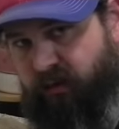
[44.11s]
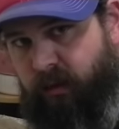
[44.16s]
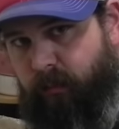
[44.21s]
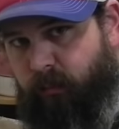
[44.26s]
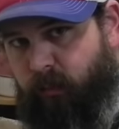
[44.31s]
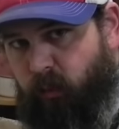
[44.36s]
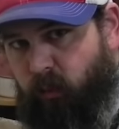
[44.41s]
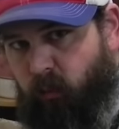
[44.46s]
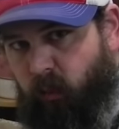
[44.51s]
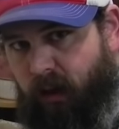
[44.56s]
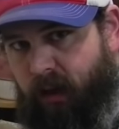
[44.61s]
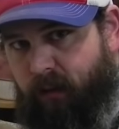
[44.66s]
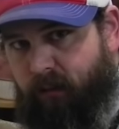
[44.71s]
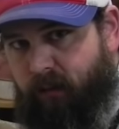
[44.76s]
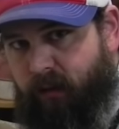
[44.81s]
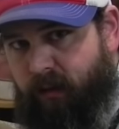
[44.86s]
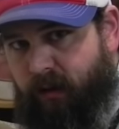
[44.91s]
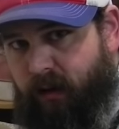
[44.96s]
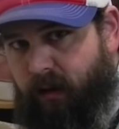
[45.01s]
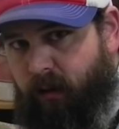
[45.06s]
simple.
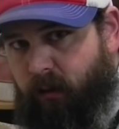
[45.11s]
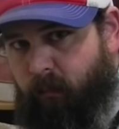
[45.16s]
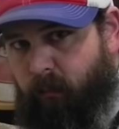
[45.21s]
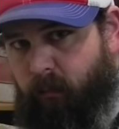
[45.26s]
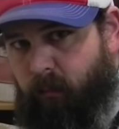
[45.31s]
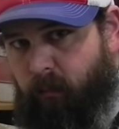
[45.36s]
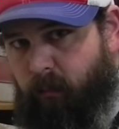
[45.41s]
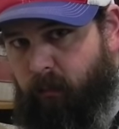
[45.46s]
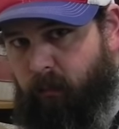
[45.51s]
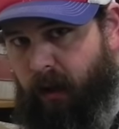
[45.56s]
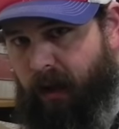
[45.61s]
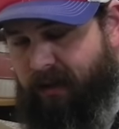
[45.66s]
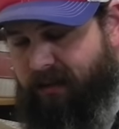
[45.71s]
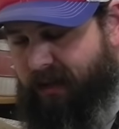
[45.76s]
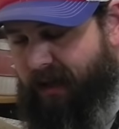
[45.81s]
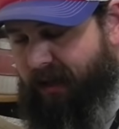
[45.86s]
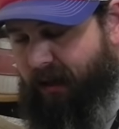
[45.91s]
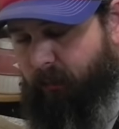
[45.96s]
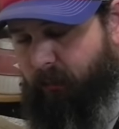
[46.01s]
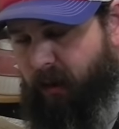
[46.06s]
Whatever I
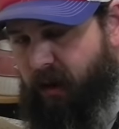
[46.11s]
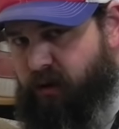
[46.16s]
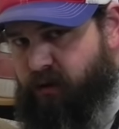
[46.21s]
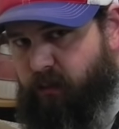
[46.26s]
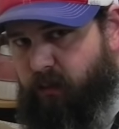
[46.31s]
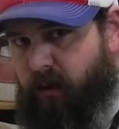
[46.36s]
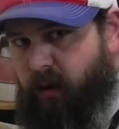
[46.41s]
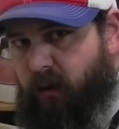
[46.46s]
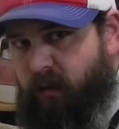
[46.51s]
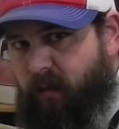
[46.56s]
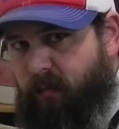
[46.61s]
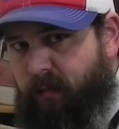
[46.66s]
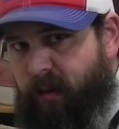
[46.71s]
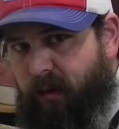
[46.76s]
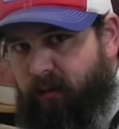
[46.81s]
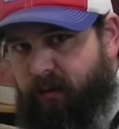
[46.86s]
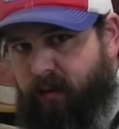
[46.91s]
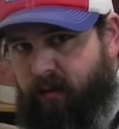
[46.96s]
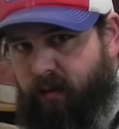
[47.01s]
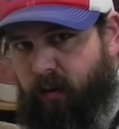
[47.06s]
take a measurement on the
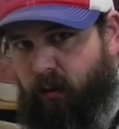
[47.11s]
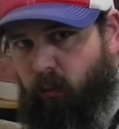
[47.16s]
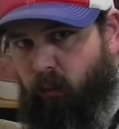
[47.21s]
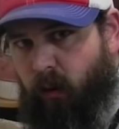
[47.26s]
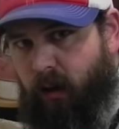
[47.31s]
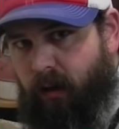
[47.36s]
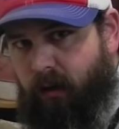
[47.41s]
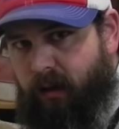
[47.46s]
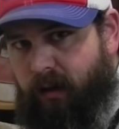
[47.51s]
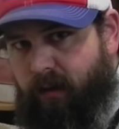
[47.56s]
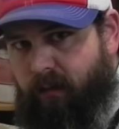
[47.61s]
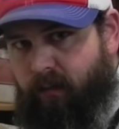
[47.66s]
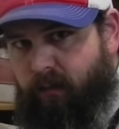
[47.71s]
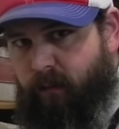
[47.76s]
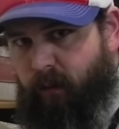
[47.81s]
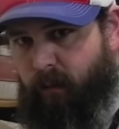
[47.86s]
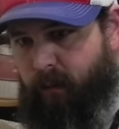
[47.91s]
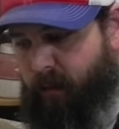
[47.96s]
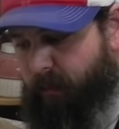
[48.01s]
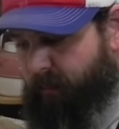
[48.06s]
belt that they're wearing
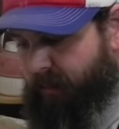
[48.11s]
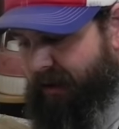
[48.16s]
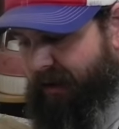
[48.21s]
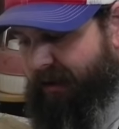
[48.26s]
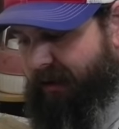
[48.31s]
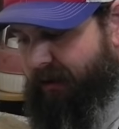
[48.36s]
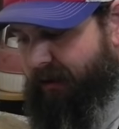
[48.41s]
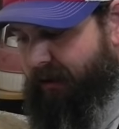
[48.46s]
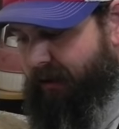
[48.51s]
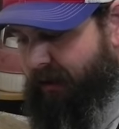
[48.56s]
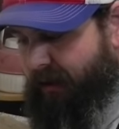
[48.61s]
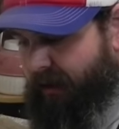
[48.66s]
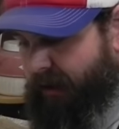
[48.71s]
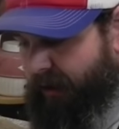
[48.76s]
from the bend,